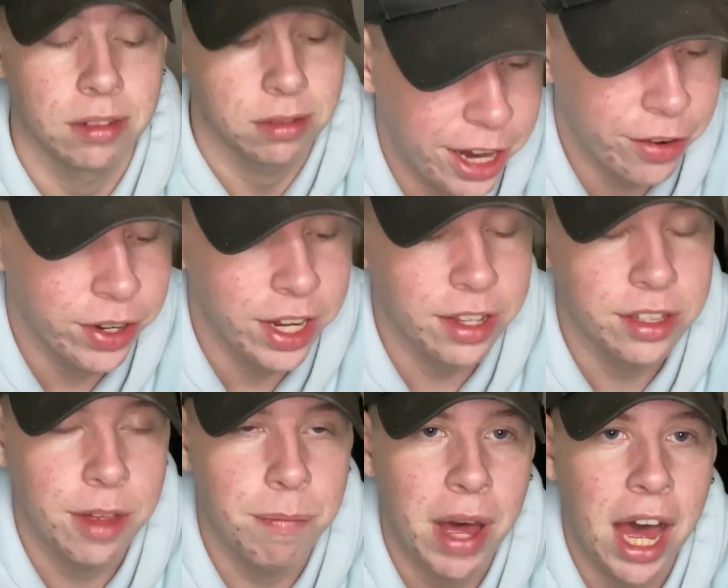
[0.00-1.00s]
Here he is,
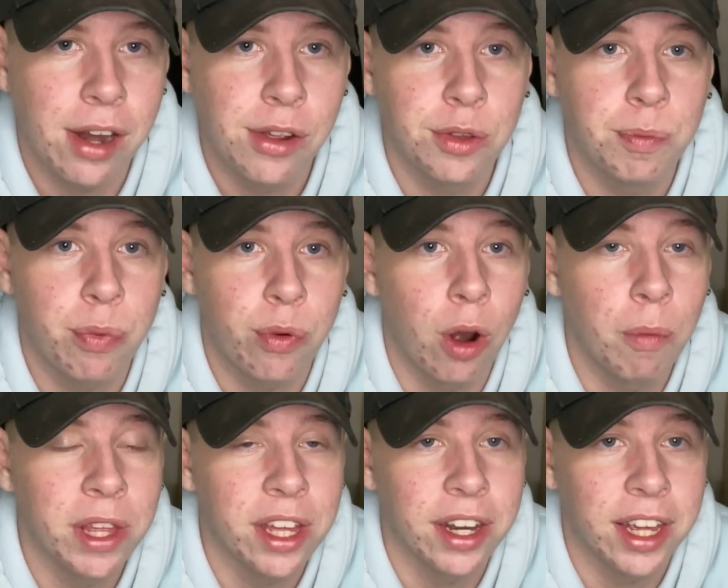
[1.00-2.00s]
the man who's
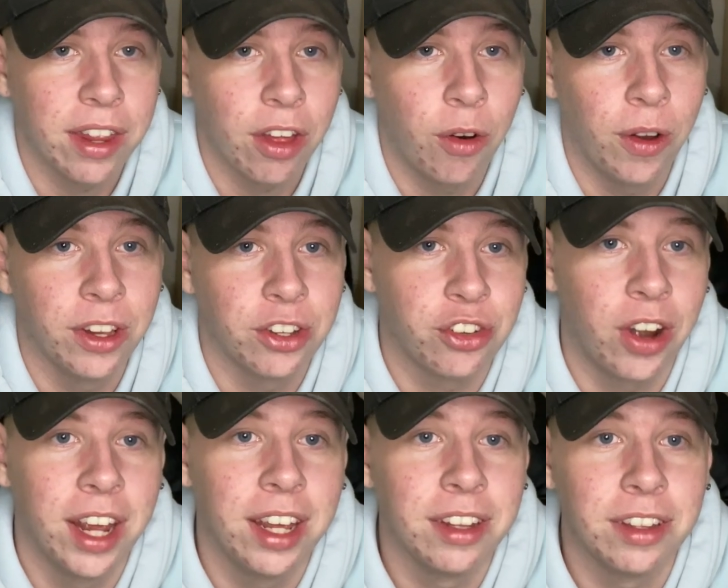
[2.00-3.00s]
probably going to get the highest
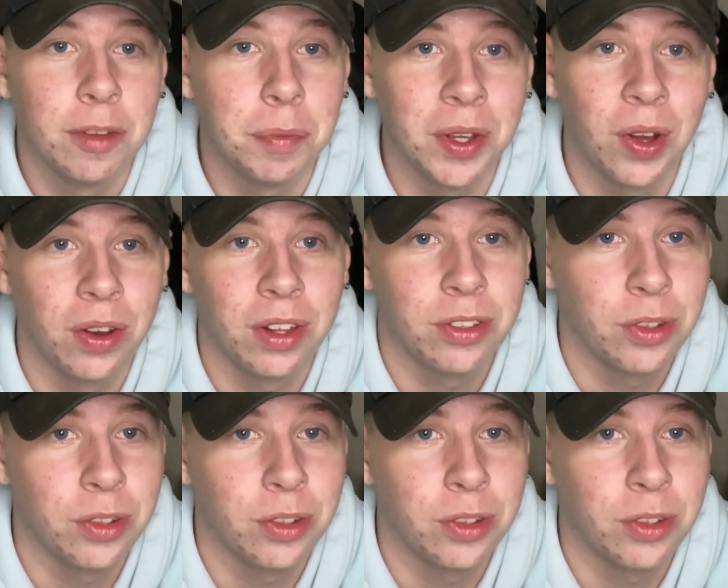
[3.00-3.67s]
rating, to be honest